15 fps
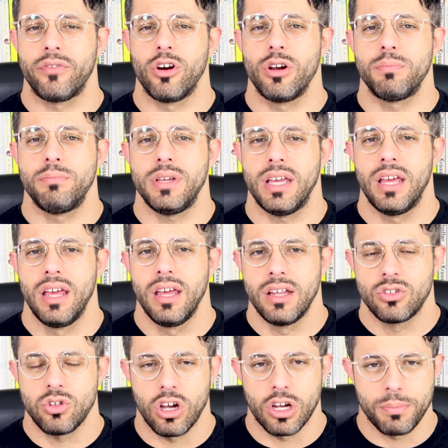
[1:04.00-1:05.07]
have heard me
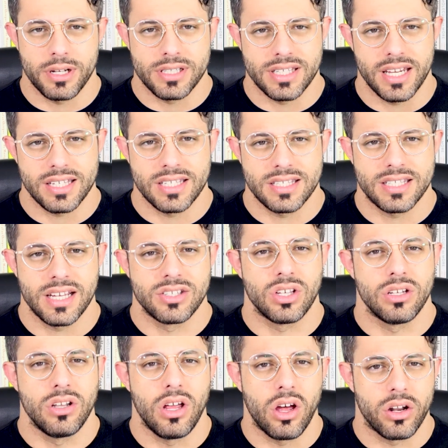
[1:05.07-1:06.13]
talk about senescent cells
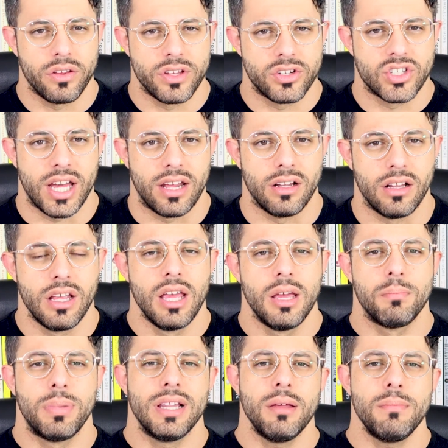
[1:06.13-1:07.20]
a lot on the channel,
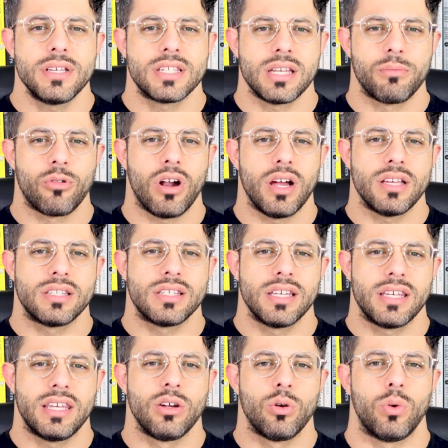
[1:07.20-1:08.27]
but let me summarize
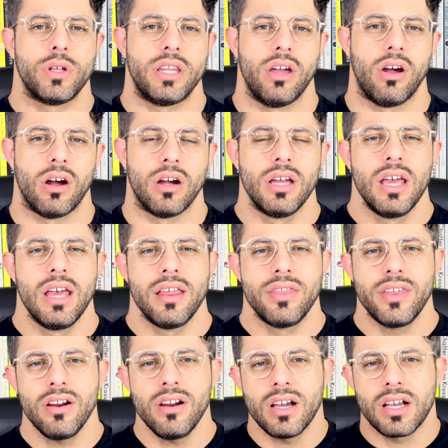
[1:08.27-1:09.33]
here what they are.
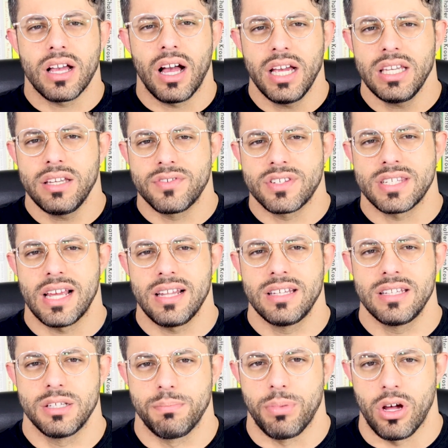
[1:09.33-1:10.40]
They're a kind of cell
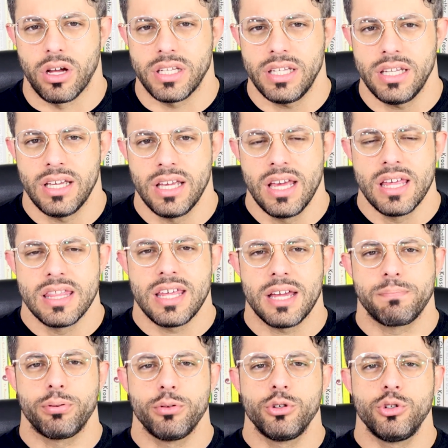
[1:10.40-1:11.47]
in the body
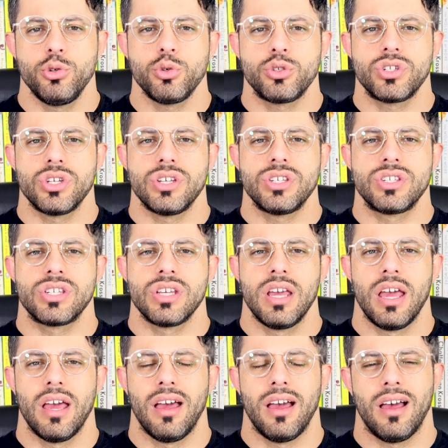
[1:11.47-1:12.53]
that produces,
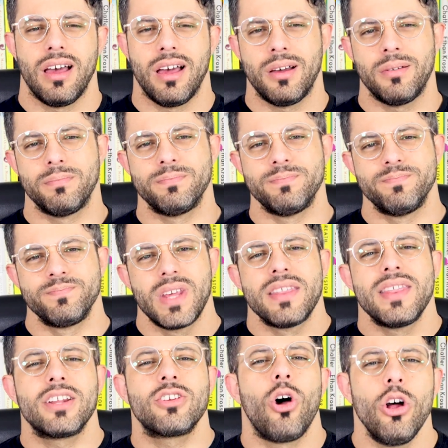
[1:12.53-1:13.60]

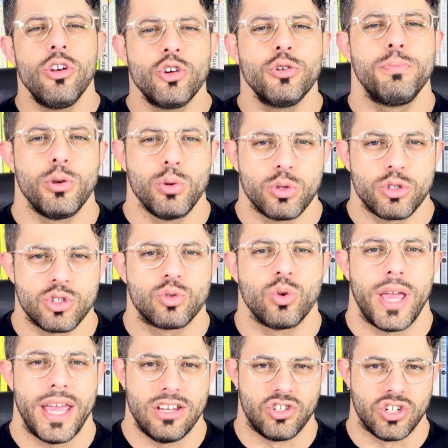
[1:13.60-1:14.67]
that contributes
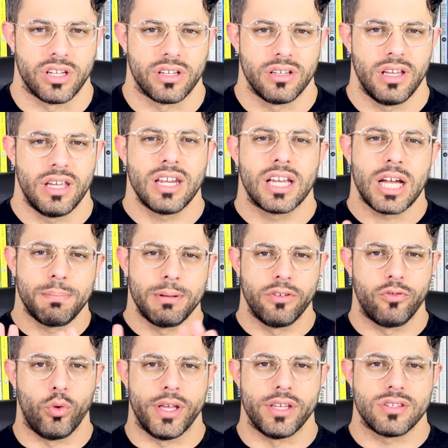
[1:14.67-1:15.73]
to aging in a couple
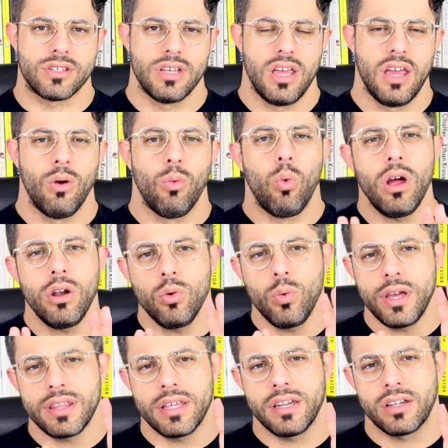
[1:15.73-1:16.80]
of ways. One
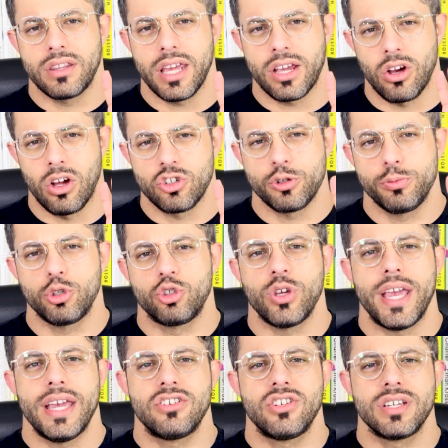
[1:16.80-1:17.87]
way that they contribute
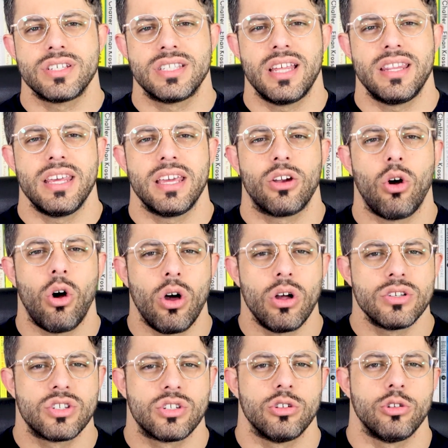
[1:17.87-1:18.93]
to aging is that they
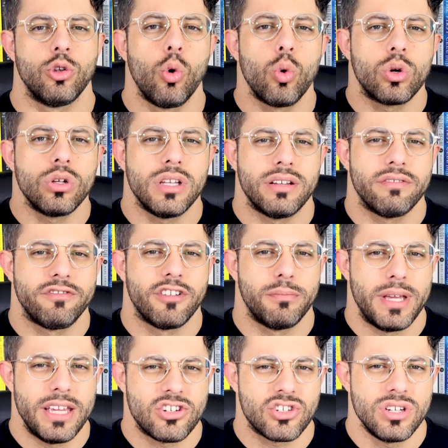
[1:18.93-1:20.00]
cause local
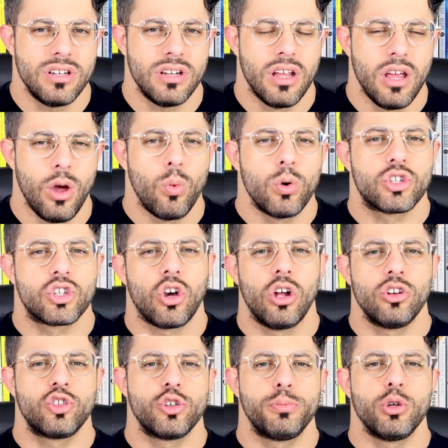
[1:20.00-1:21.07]
inflammation, which
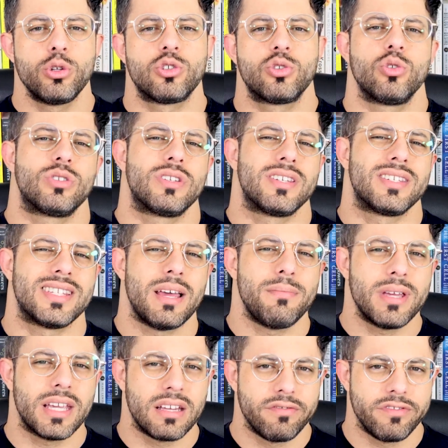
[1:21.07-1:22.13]
contributes to
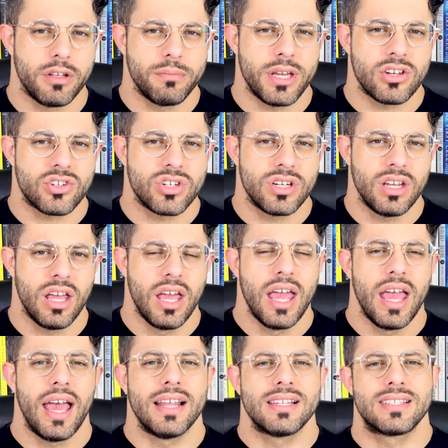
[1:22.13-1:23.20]
systemic inflammation,
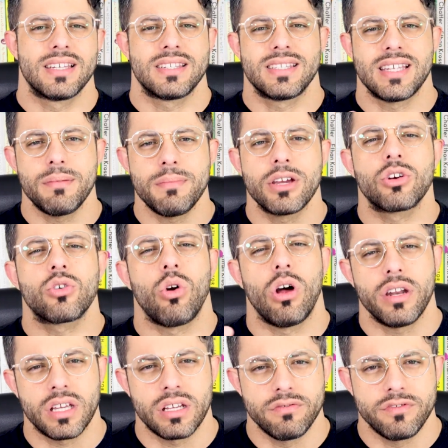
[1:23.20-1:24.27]
and systemic
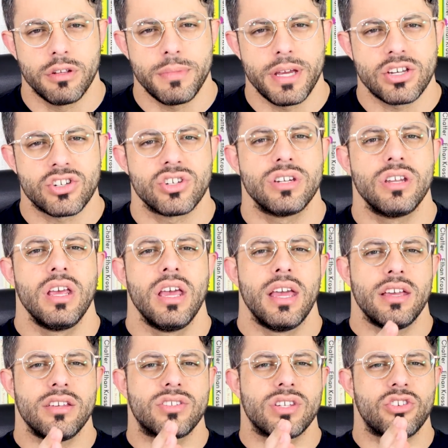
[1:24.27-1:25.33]
chronic inflammation
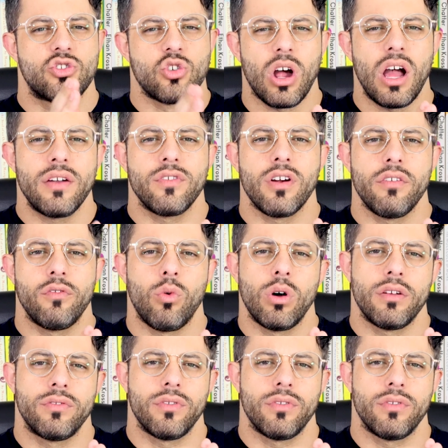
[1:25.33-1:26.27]
is a driver of